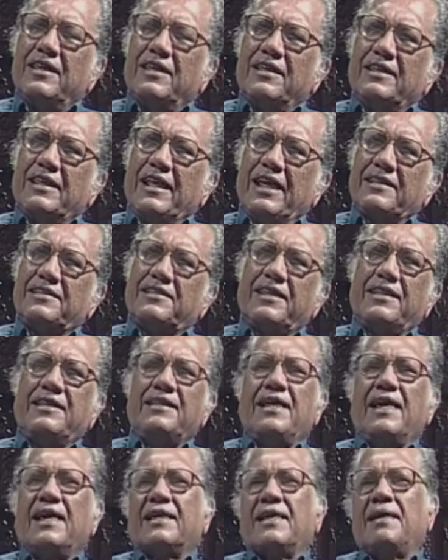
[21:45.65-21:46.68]
the East
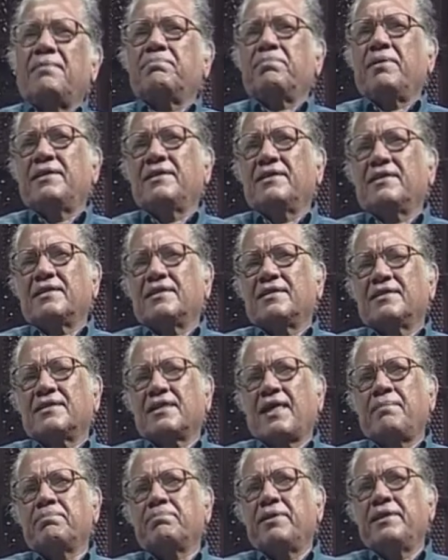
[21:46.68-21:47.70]
India company,
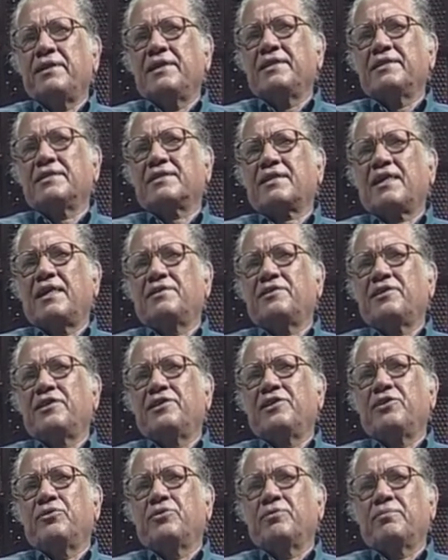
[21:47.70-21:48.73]
companies
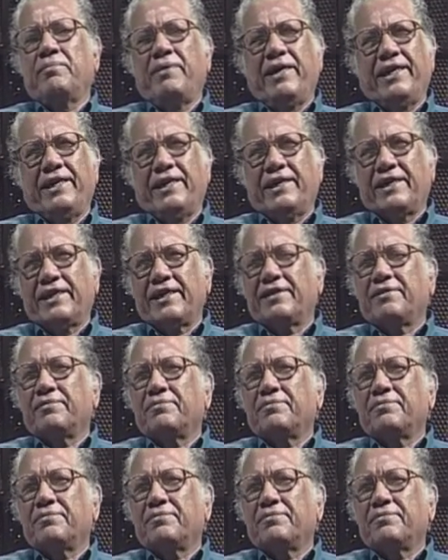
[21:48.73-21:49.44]
continued merrily.